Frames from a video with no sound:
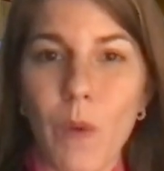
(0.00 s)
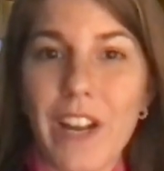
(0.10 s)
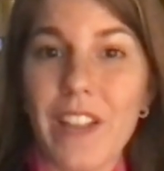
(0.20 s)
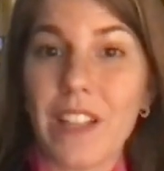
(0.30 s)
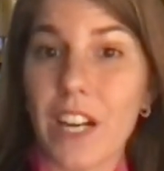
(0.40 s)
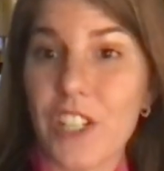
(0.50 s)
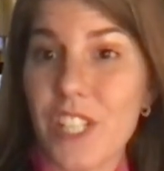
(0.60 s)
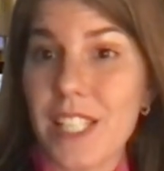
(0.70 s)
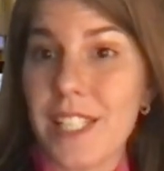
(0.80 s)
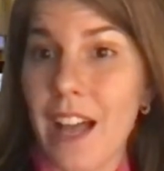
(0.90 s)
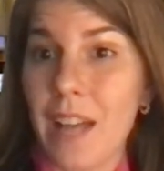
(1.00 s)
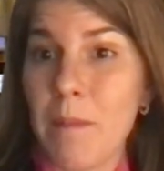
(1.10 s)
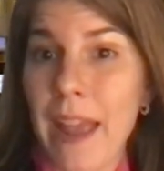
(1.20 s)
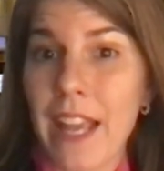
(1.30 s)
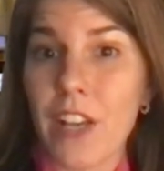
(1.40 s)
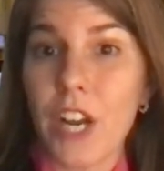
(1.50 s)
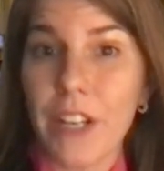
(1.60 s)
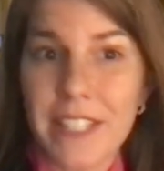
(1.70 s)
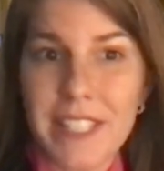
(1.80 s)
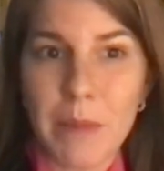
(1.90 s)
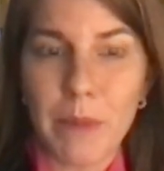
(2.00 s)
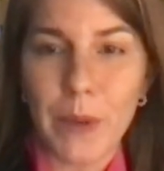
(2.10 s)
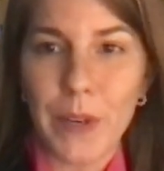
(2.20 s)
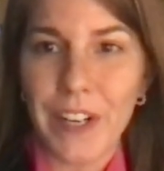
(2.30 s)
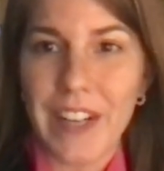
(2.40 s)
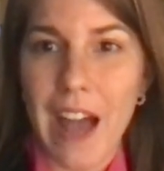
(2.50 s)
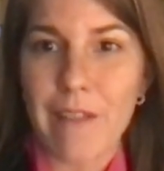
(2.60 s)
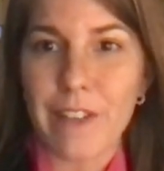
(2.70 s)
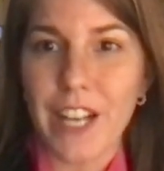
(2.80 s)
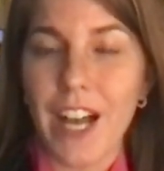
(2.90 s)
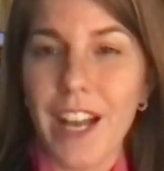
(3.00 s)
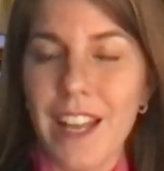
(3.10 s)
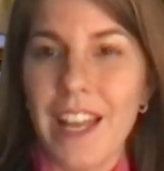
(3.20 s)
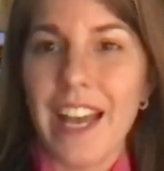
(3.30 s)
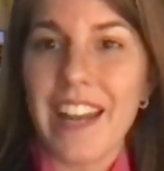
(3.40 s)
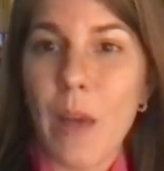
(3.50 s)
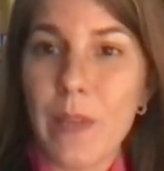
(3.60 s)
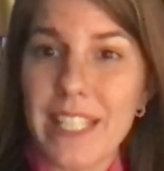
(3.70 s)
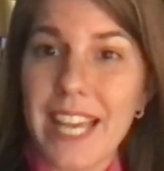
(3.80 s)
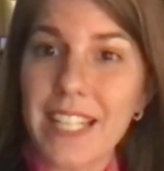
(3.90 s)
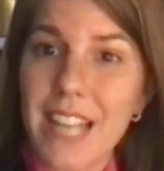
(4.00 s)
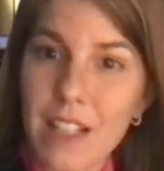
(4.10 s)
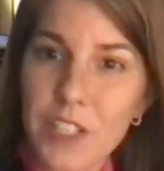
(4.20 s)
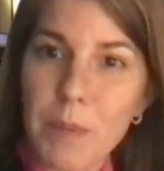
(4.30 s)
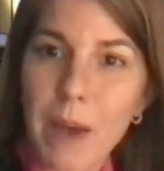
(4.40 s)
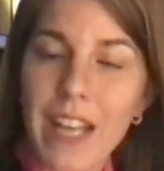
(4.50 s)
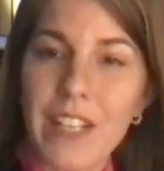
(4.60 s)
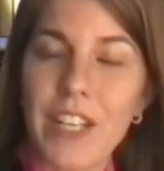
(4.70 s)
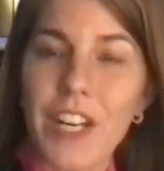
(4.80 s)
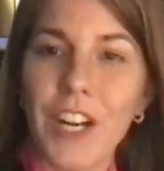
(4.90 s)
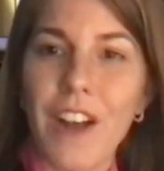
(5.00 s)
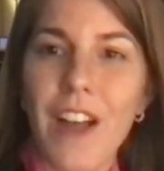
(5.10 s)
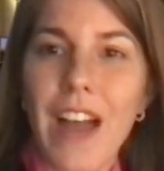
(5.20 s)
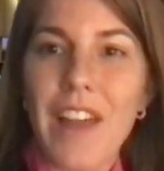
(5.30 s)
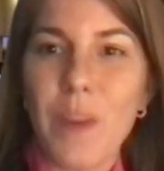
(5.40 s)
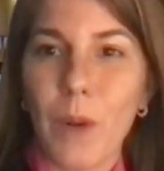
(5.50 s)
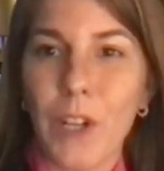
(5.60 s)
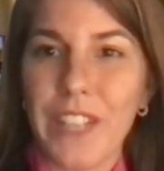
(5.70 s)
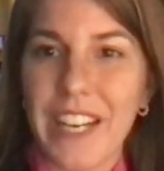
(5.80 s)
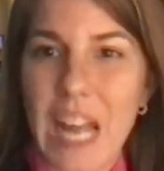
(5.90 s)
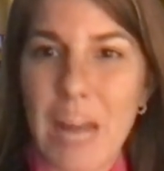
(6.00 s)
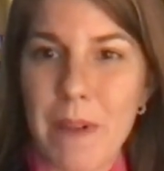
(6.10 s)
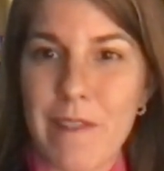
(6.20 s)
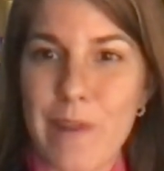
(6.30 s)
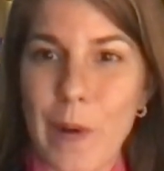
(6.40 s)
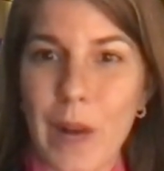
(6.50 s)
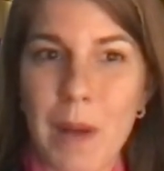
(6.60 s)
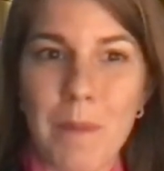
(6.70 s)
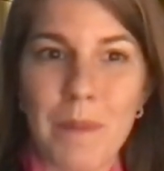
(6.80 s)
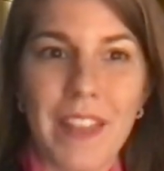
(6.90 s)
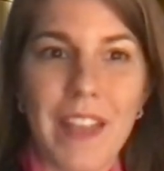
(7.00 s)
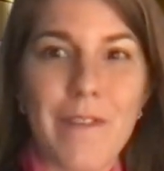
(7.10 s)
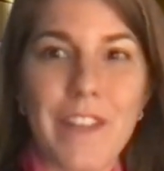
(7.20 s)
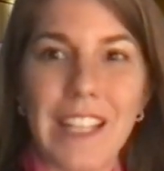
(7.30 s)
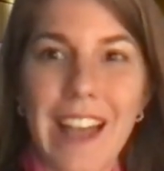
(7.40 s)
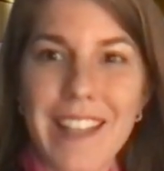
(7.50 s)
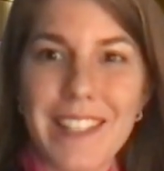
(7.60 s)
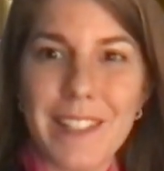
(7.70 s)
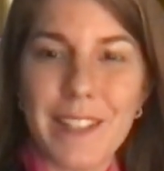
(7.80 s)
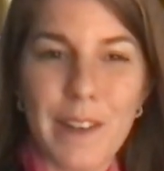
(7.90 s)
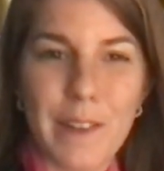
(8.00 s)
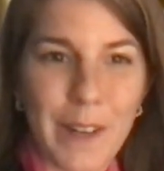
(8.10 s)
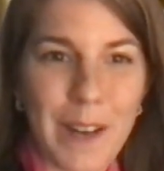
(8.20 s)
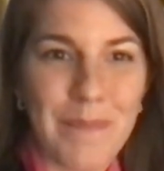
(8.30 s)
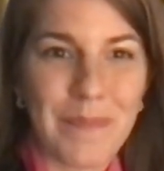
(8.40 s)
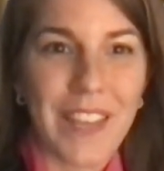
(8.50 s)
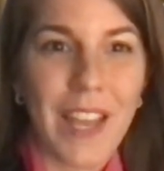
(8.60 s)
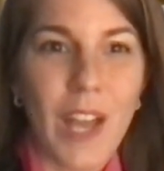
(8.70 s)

We are the largest non-bank currency broker in Africa, and I was a technology pioneer at the World Economic Forum for the last forum.